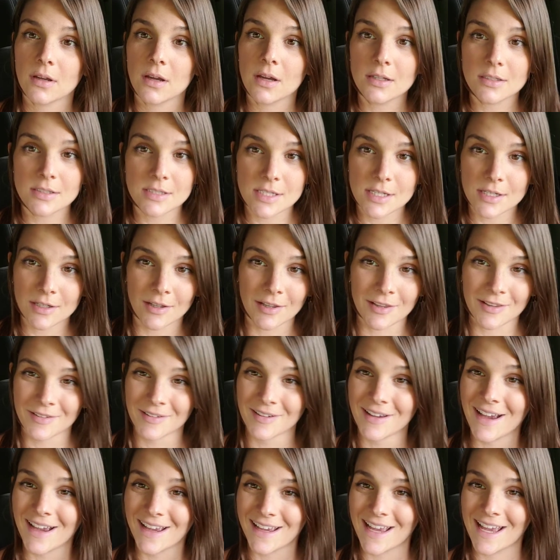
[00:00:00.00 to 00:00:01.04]
until
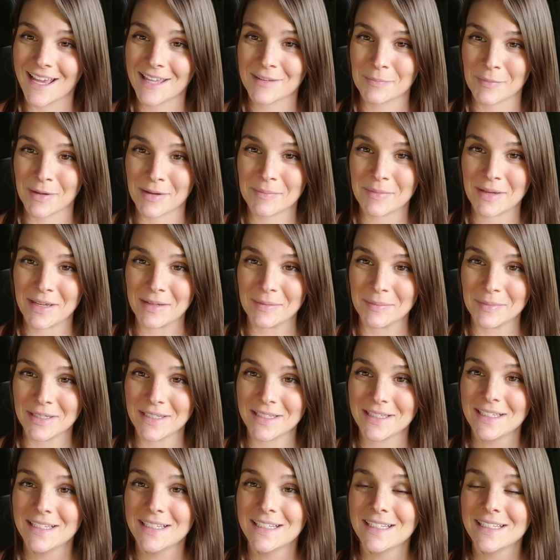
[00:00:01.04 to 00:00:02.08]
I had my
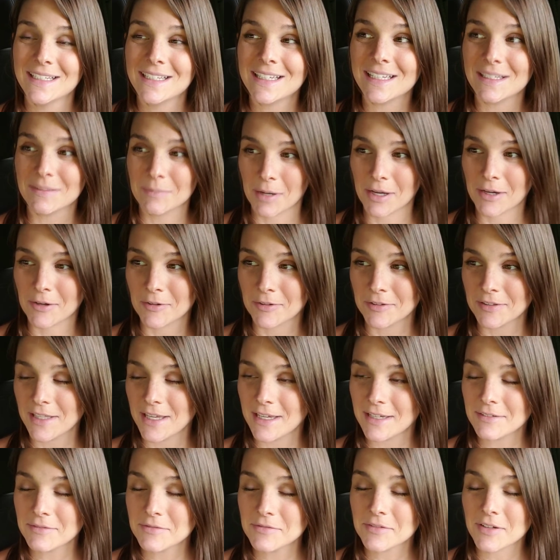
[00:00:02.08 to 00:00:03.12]
baby in my whole
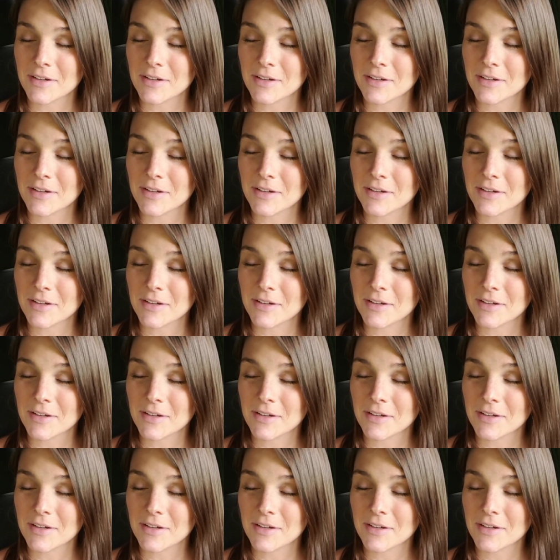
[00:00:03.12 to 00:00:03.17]
life.